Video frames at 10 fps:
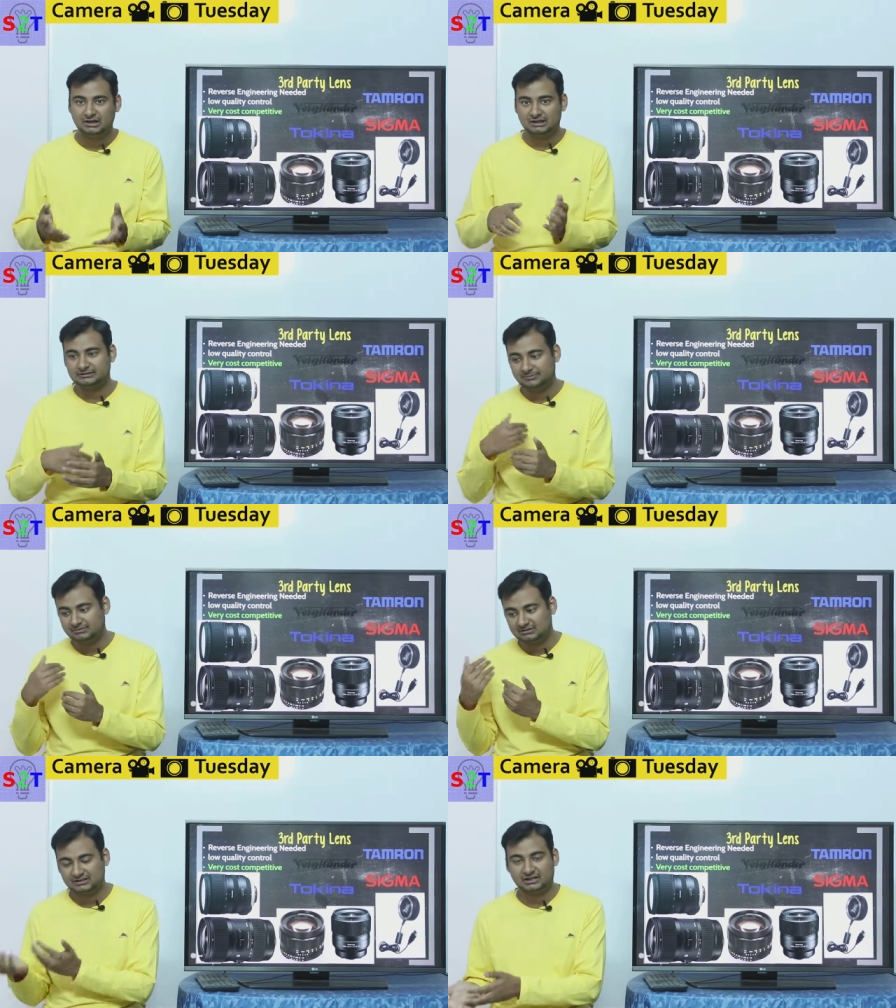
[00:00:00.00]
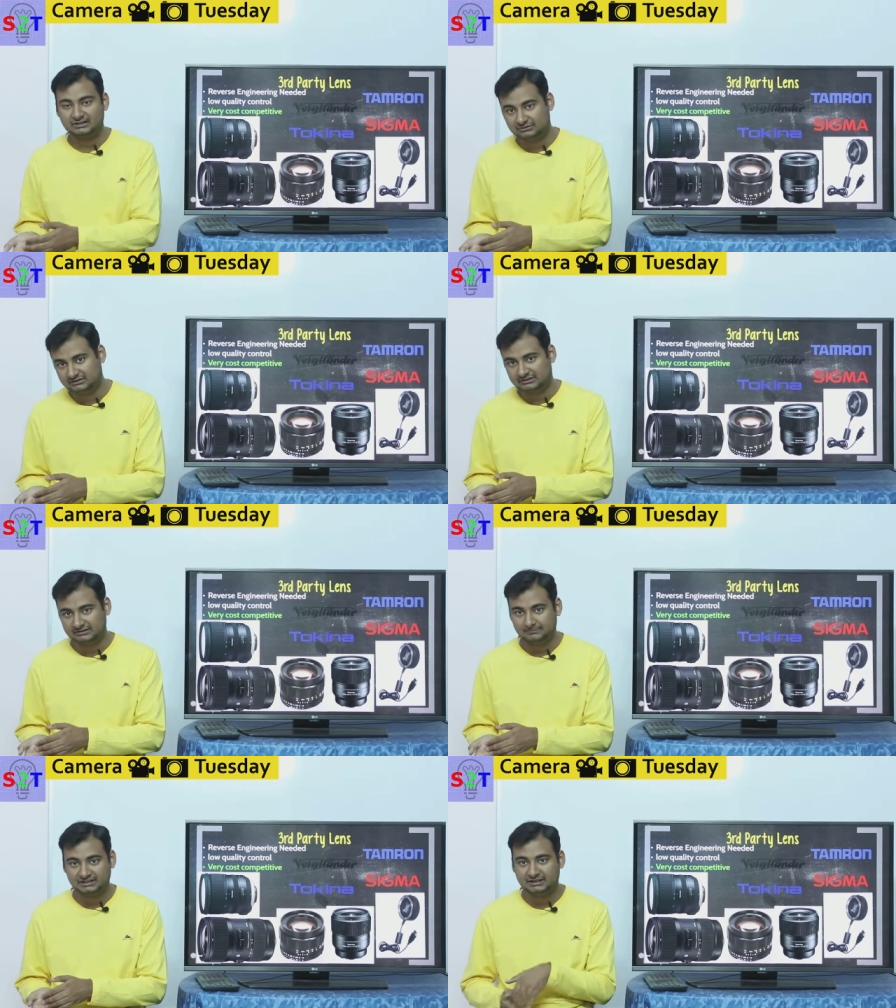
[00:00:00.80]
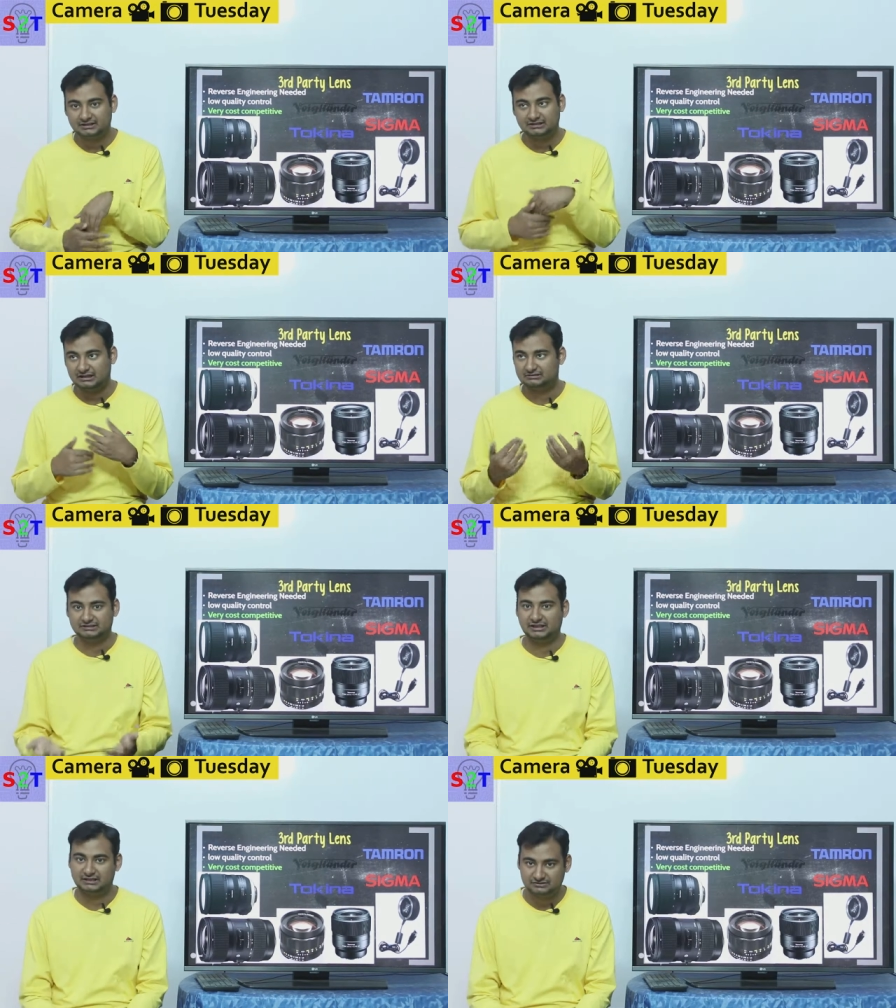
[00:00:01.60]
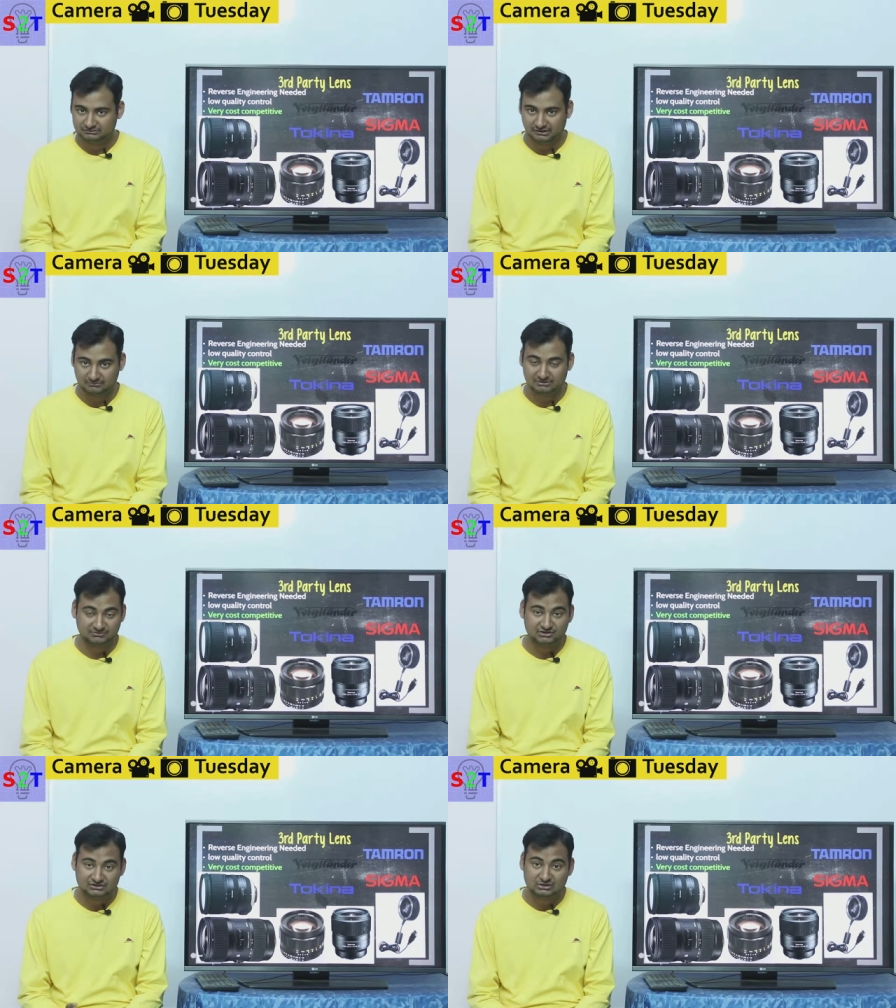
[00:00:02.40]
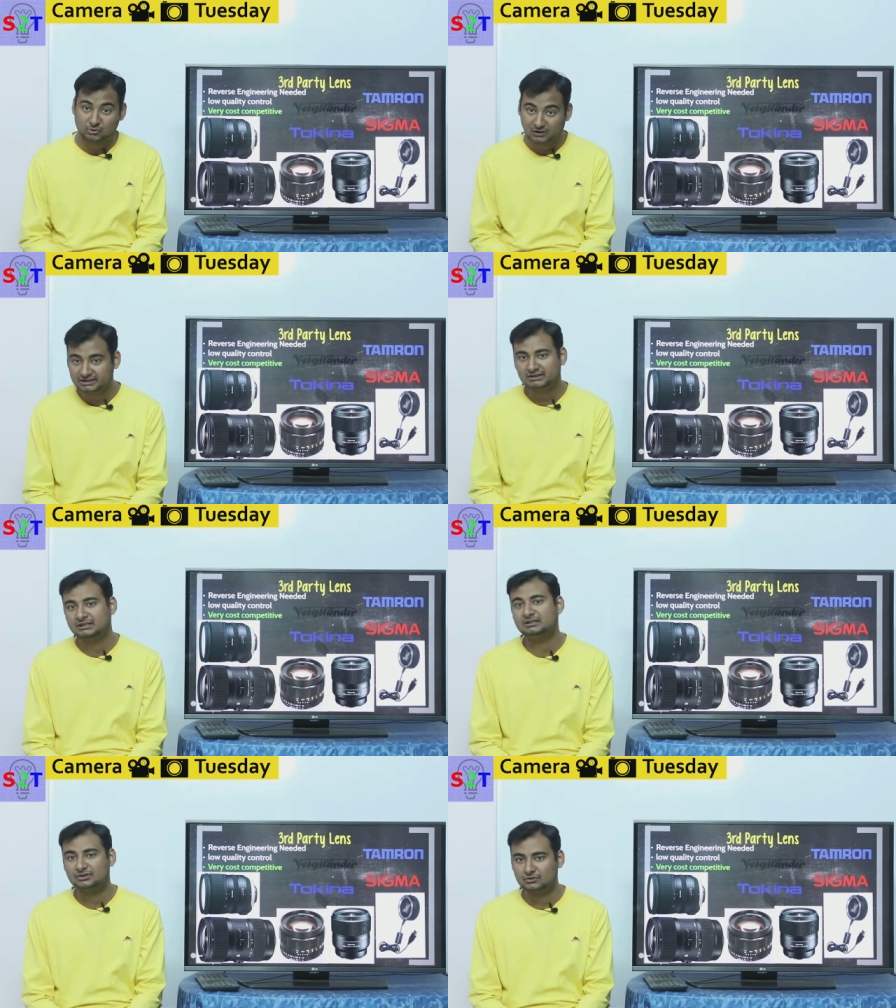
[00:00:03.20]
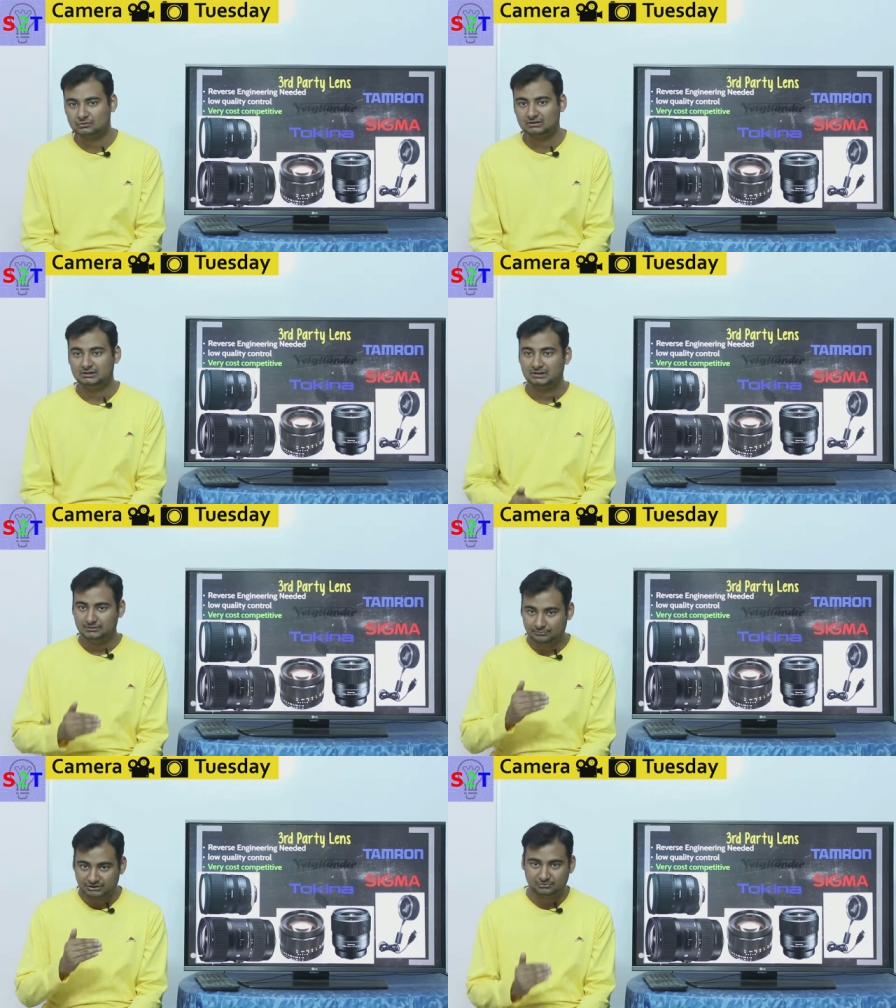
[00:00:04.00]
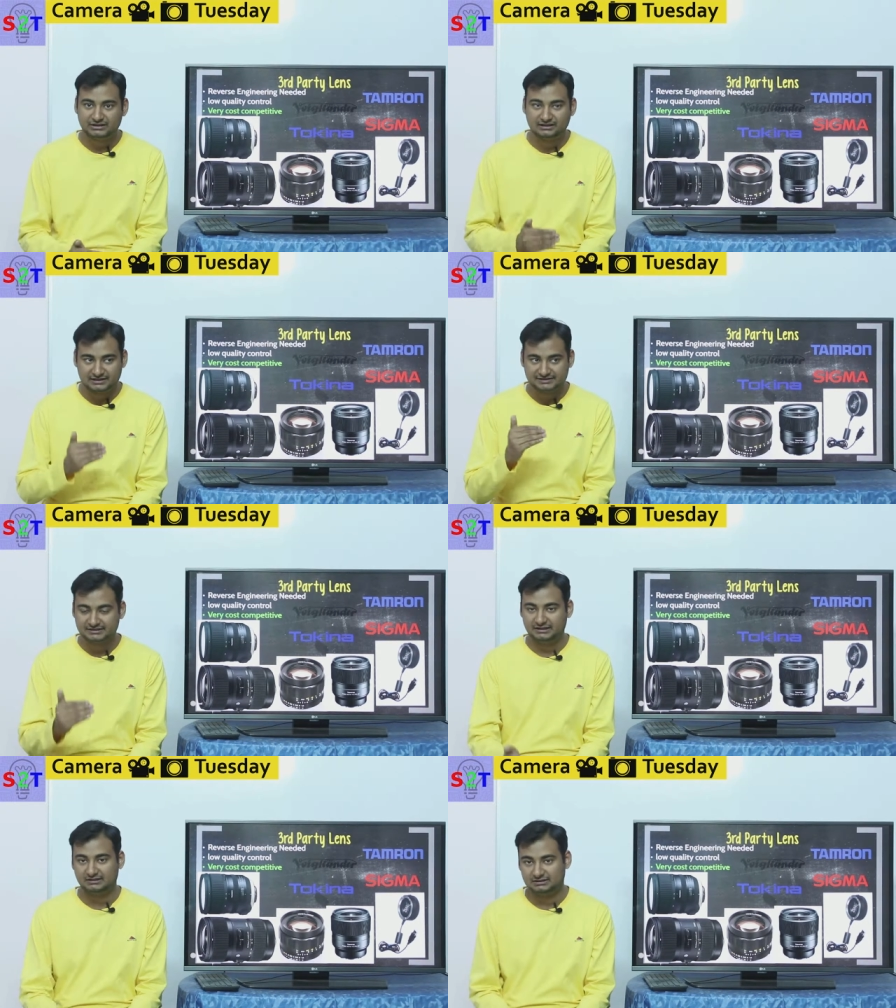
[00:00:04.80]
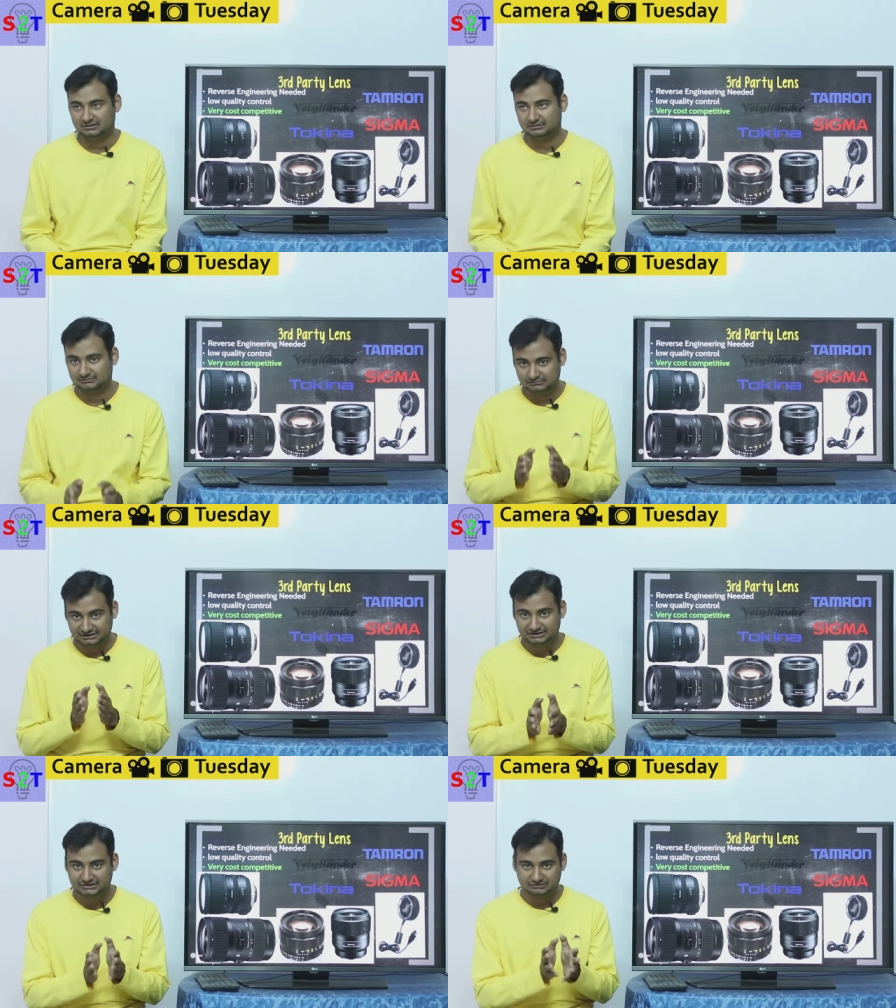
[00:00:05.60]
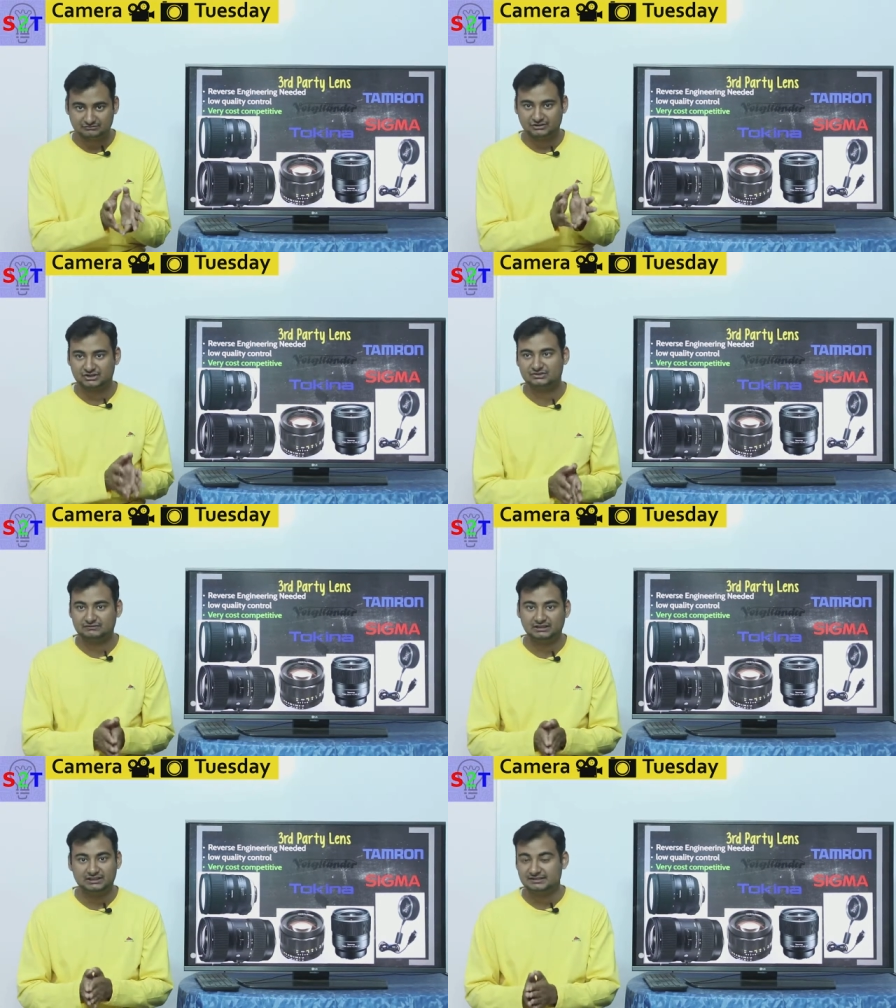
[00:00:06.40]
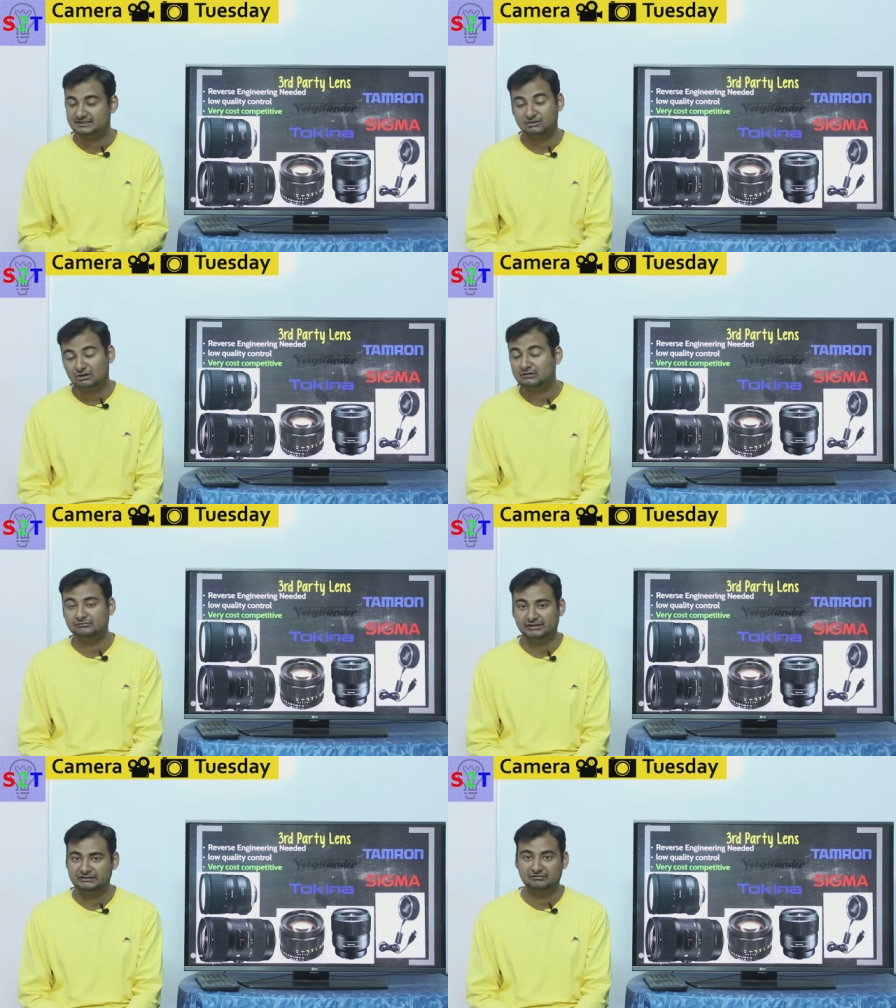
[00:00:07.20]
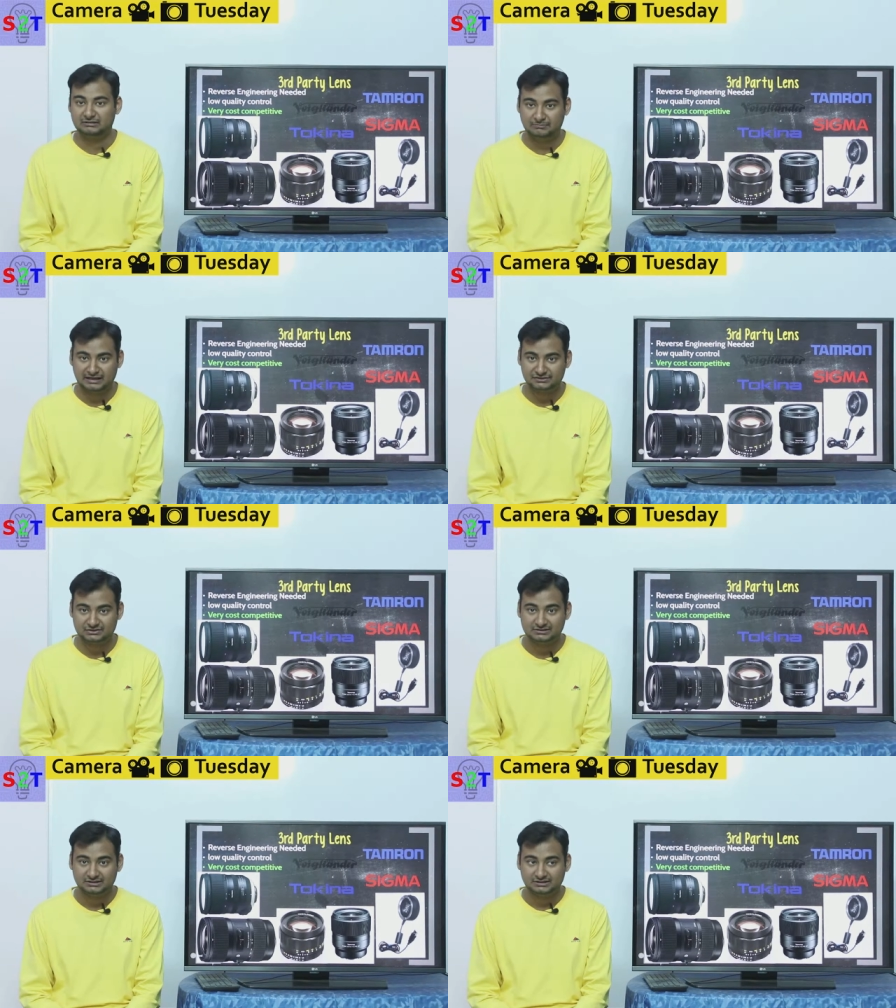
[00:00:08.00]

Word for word: Other people, they tried to re replicate it and they had terrible because the quality control between lens, uh, each versions of the lens is not very well managed.